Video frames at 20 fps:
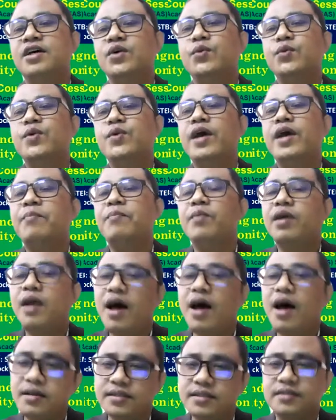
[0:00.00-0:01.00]
we have
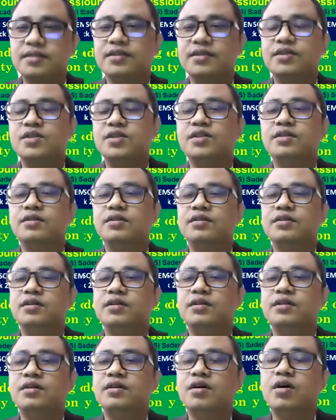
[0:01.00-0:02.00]
class
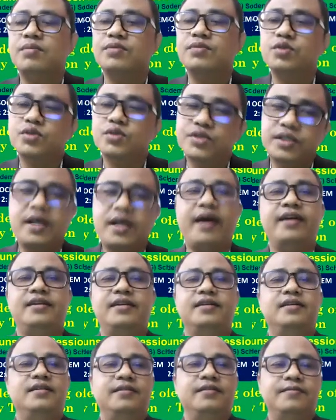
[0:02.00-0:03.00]
of
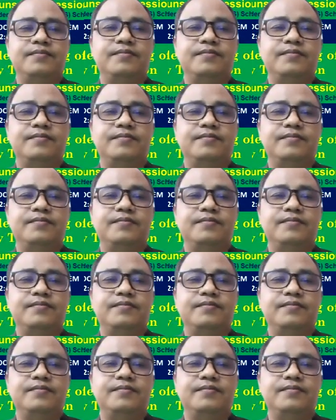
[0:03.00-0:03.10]
society.